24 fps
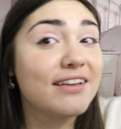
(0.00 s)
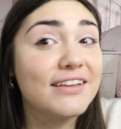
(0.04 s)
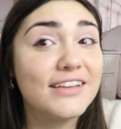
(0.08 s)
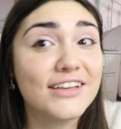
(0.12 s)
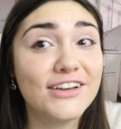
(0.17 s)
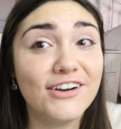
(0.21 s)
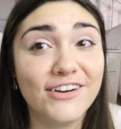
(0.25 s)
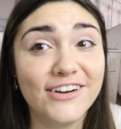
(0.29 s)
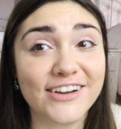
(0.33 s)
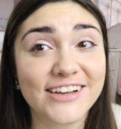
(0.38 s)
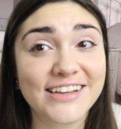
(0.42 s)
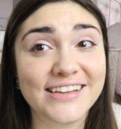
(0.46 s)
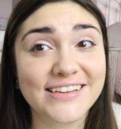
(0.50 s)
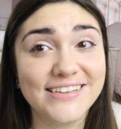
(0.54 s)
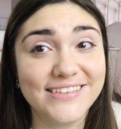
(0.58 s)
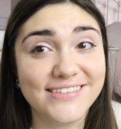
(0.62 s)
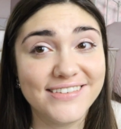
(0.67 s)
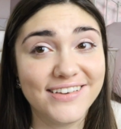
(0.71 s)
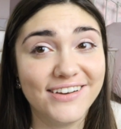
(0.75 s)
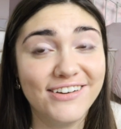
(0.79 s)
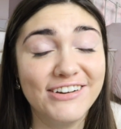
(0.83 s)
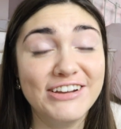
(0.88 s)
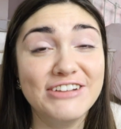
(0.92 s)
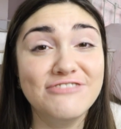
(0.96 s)

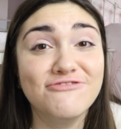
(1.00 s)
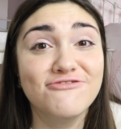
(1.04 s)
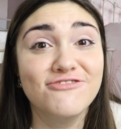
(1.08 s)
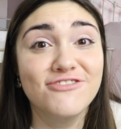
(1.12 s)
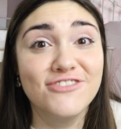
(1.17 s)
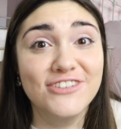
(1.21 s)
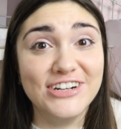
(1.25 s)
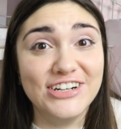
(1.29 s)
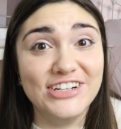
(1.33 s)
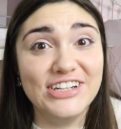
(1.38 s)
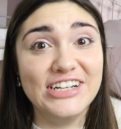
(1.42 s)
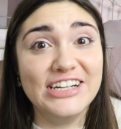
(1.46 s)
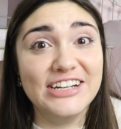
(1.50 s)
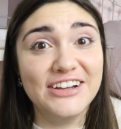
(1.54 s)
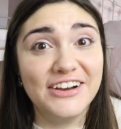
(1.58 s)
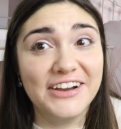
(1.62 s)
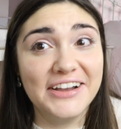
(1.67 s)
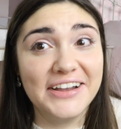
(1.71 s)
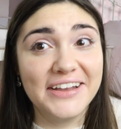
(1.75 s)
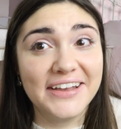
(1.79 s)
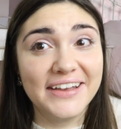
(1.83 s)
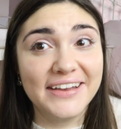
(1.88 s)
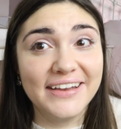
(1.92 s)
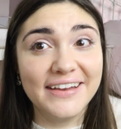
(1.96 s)
Guys, I really
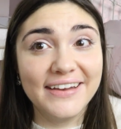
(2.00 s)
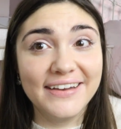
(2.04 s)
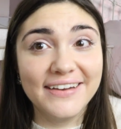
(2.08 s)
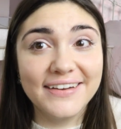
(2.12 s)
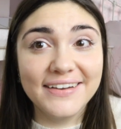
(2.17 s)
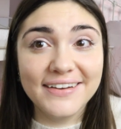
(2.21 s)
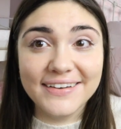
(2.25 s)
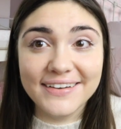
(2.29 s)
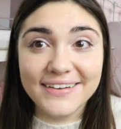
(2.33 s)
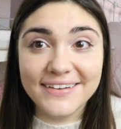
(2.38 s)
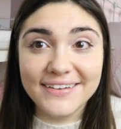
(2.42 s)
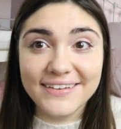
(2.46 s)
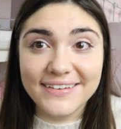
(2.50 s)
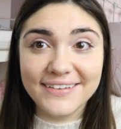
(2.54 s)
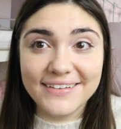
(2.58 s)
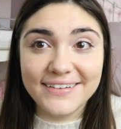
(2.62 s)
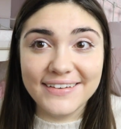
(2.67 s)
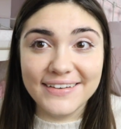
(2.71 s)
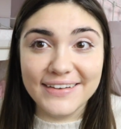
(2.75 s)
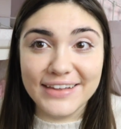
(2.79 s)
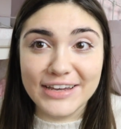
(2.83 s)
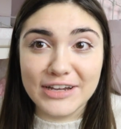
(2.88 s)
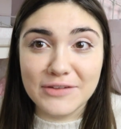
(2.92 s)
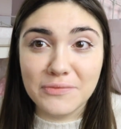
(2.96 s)
like it.
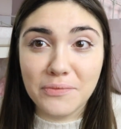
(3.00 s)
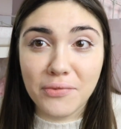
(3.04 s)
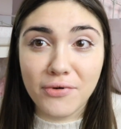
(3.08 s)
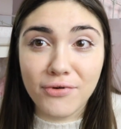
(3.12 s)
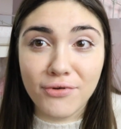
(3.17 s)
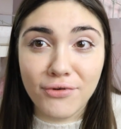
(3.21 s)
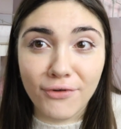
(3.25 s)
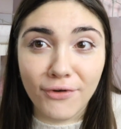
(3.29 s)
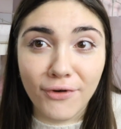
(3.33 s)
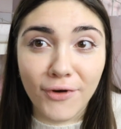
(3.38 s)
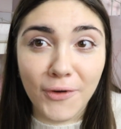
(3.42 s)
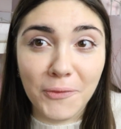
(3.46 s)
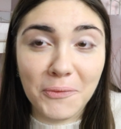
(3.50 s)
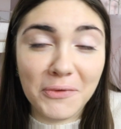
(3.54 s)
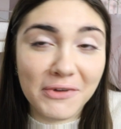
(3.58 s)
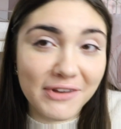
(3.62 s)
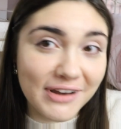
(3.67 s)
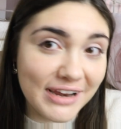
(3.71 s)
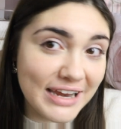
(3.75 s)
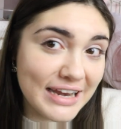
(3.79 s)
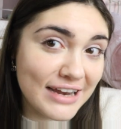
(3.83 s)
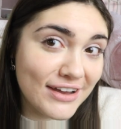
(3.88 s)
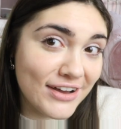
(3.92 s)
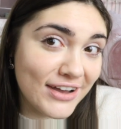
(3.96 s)
Like,
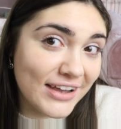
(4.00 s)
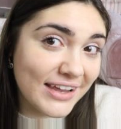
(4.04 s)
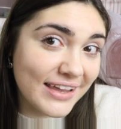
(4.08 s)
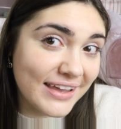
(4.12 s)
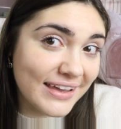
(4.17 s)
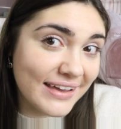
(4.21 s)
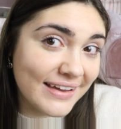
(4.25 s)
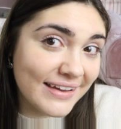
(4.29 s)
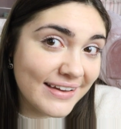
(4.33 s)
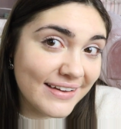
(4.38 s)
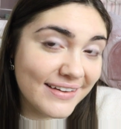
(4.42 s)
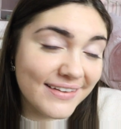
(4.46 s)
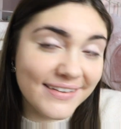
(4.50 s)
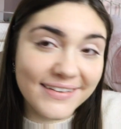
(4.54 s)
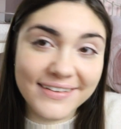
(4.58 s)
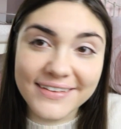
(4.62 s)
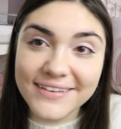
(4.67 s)
properly like it.